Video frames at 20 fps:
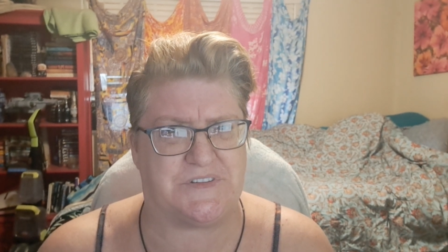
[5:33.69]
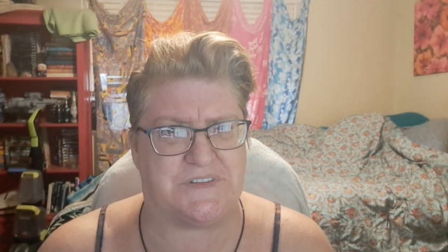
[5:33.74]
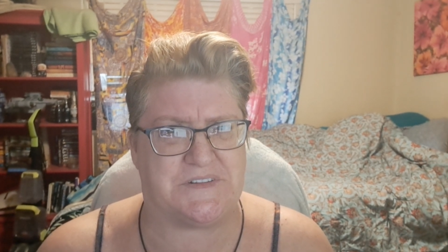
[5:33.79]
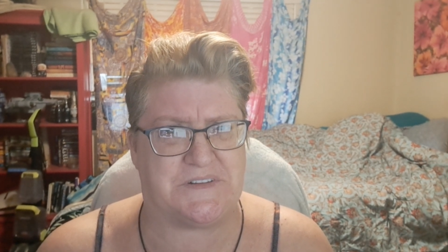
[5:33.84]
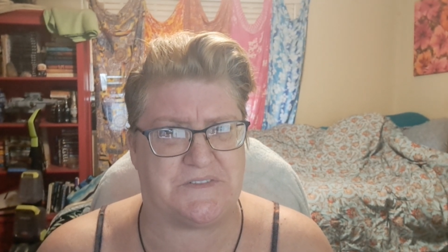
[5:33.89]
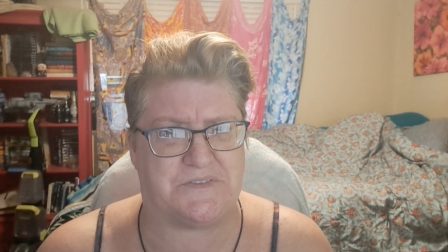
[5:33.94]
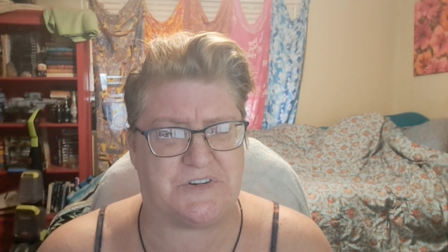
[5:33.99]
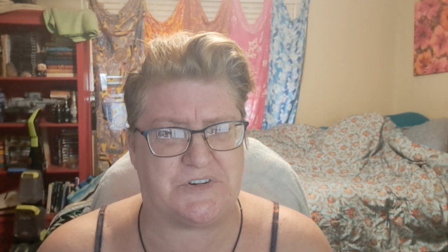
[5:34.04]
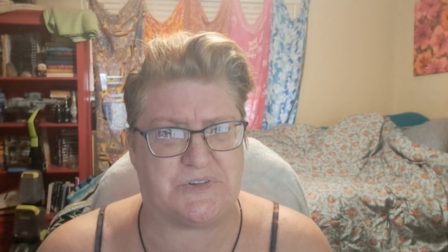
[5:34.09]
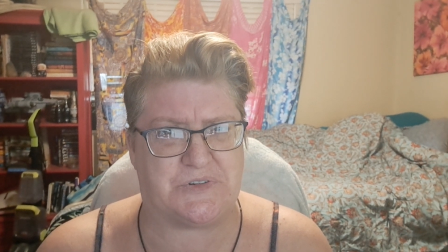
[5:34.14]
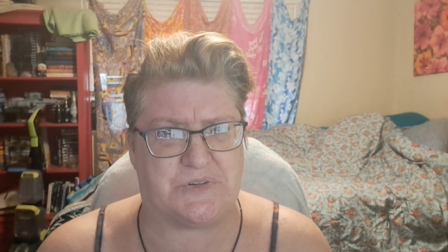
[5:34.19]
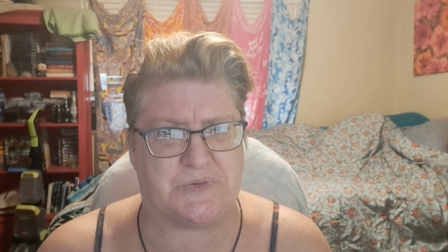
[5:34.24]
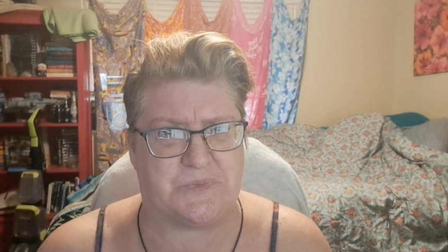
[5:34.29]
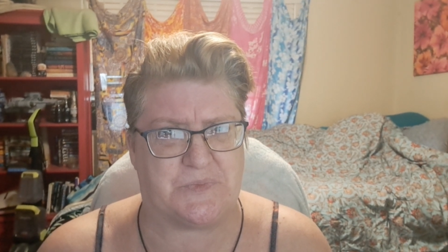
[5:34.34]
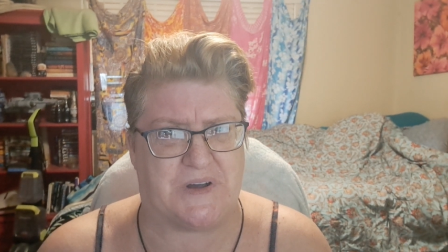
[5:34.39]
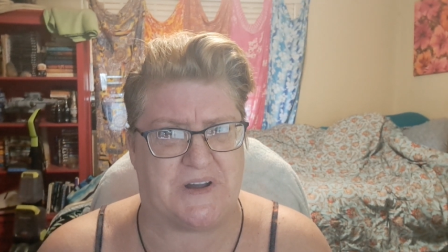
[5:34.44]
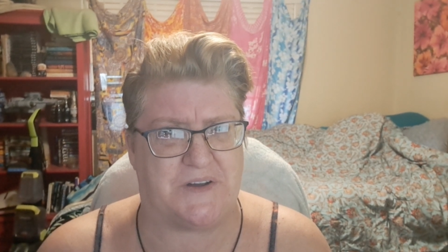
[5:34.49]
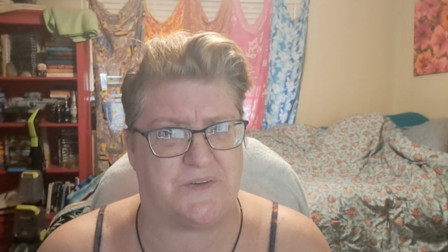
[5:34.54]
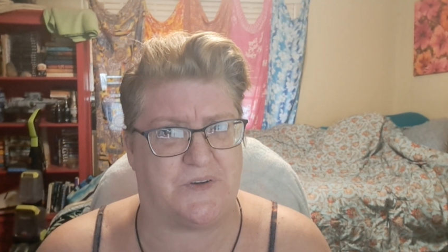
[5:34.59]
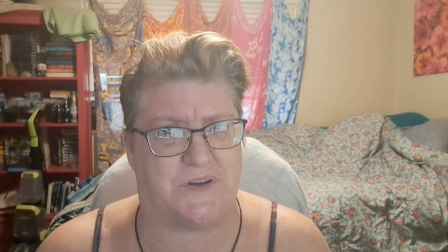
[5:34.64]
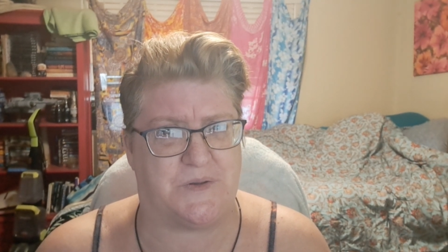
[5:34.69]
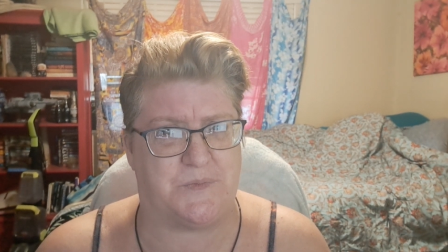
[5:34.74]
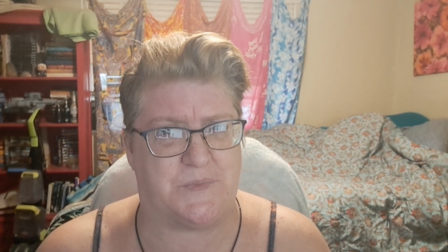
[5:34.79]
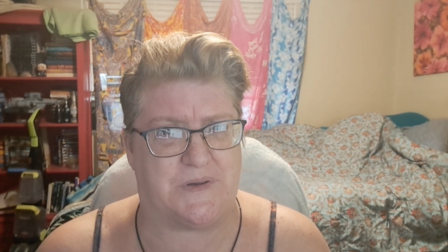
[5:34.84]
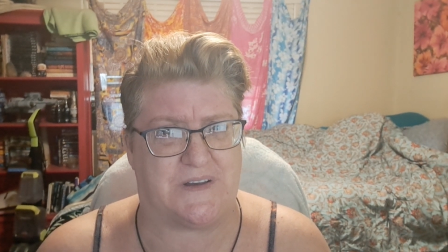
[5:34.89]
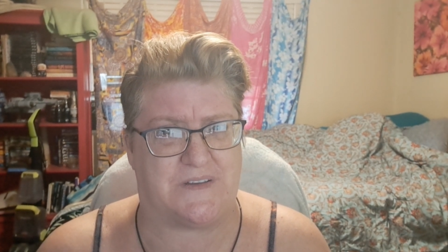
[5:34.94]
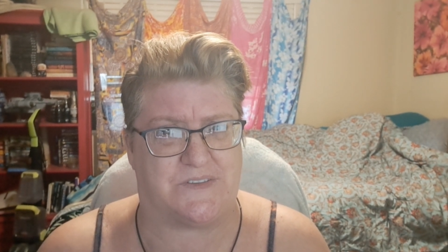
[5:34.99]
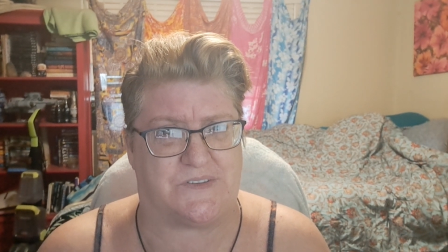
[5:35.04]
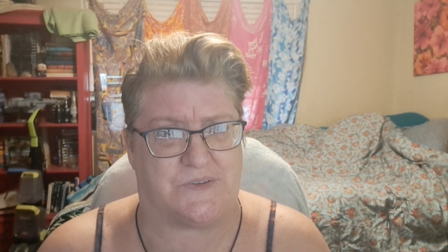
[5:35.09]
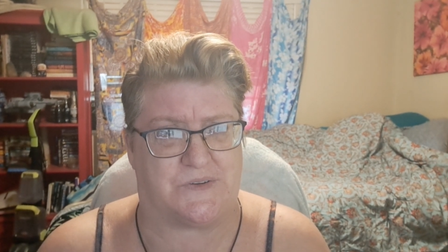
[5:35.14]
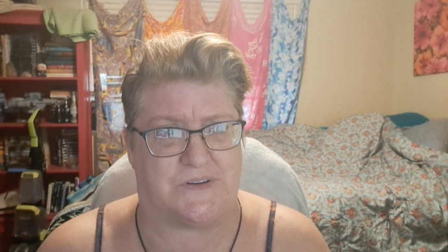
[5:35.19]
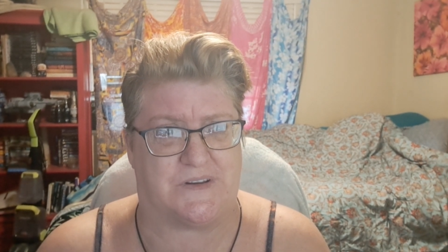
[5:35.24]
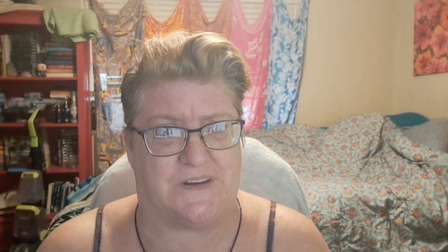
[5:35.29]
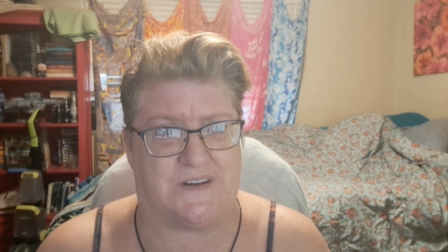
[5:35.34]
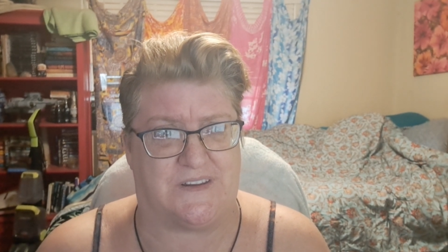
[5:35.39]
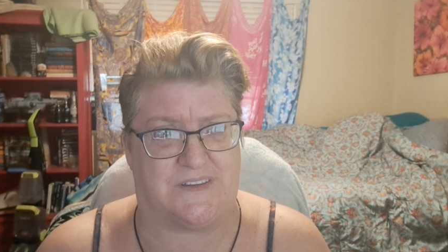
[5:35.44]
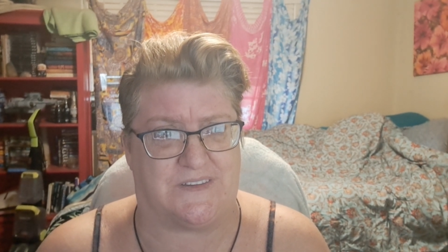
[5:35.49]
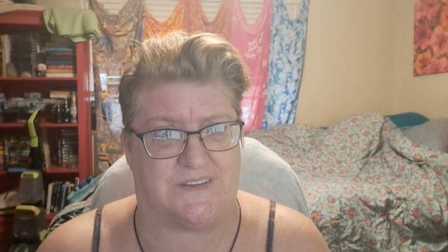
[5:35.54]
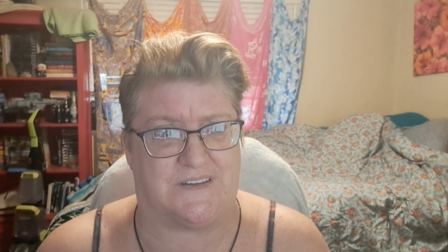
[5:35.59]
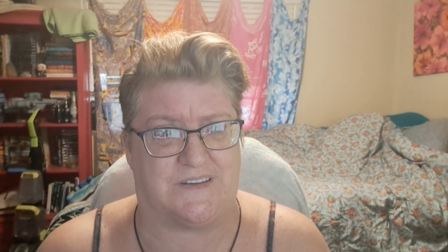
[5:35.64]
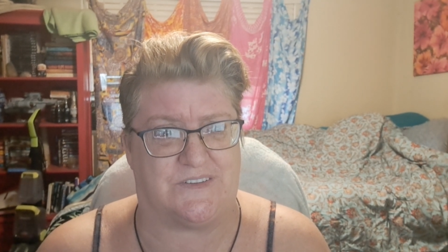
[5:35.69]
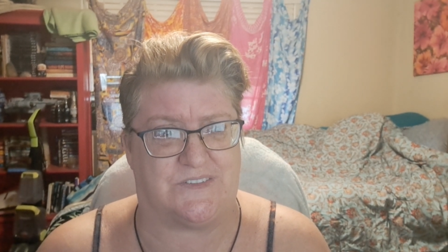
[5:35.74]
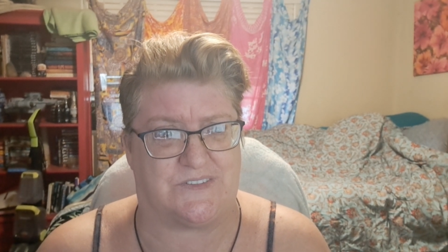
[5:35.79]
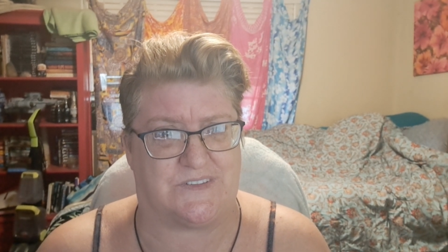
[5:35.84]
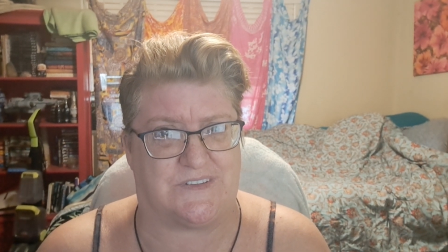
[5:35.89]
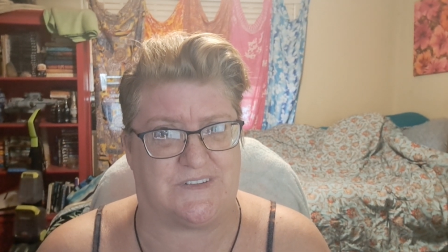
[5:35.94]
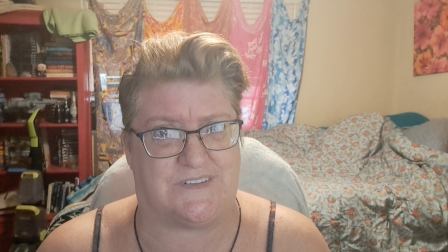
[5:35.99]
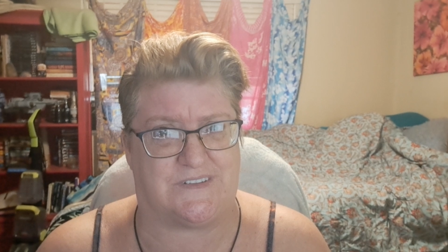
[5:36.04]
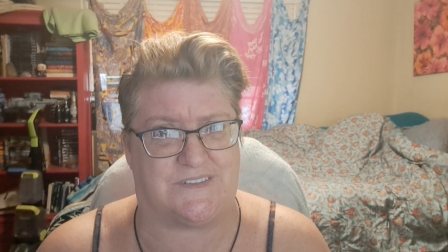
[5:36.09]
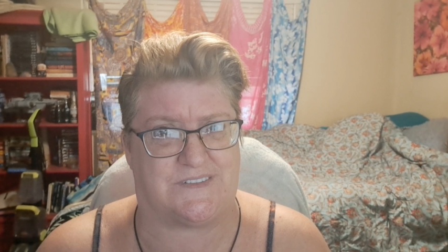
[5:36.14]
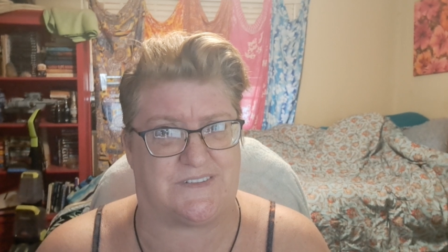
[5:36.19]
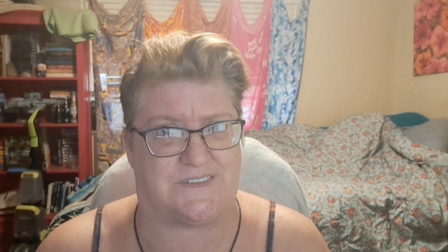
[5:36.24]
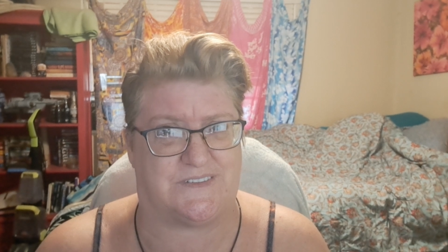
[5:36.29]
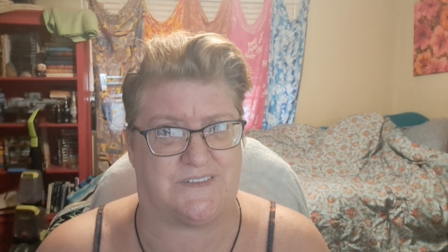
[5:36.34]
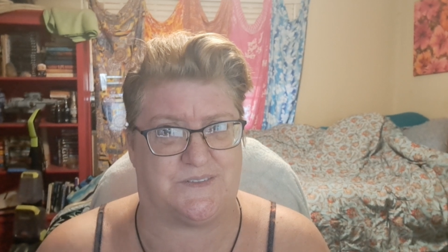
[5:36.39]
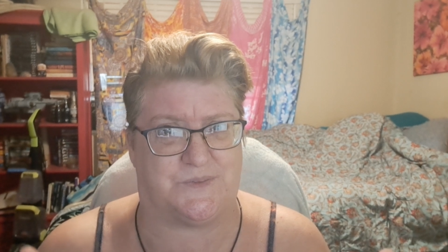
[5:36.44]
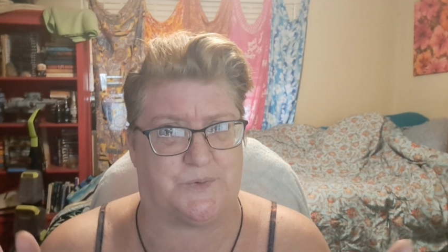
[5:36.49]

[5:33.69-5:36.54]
never took migraine meds or anything. She just...